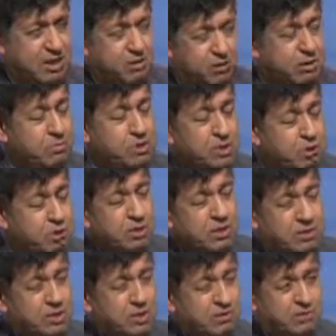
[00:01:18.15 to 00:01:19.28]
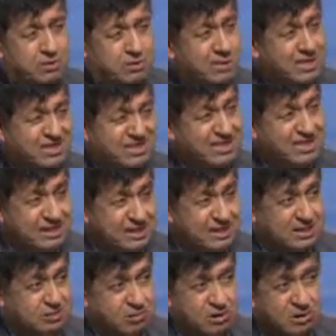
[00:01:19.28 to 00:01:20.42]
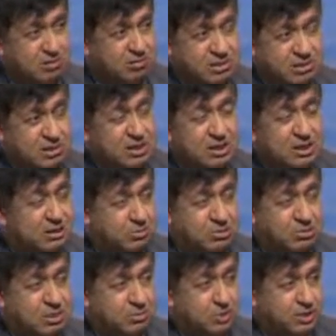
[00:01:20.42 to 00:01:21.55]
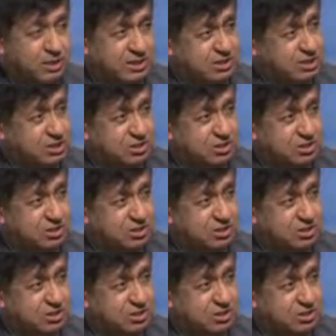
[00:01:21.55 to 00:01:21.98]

We've been doing this now for the past 10 years. We are the only Muslim organization